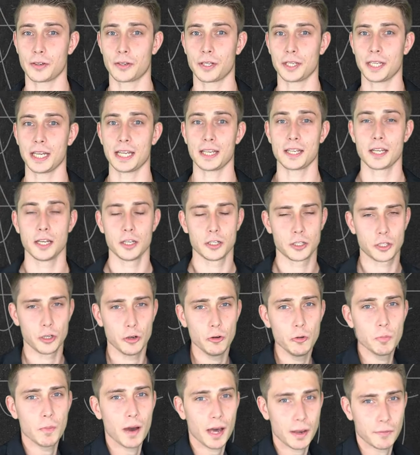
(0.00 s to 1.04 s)
You can get
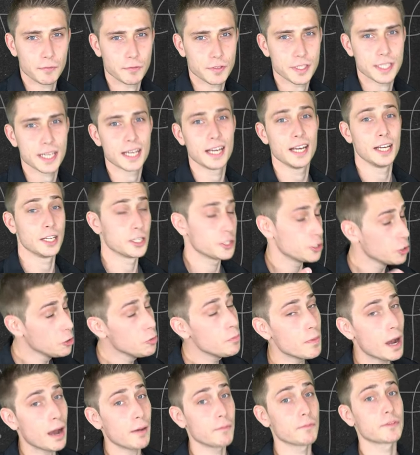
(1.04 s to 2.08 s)
two months, two
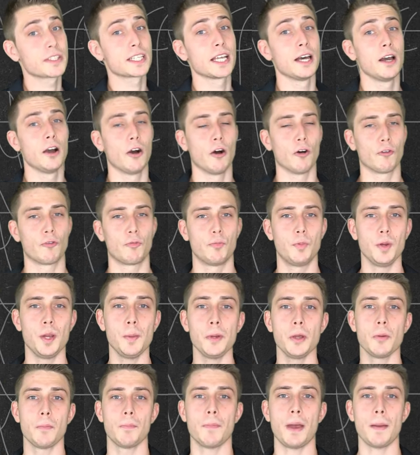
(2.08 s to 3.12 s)
months of
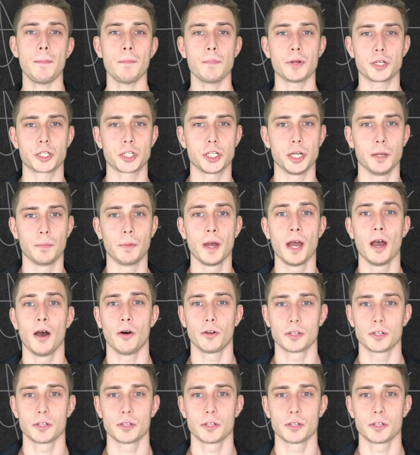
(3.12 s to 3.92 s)
premium membership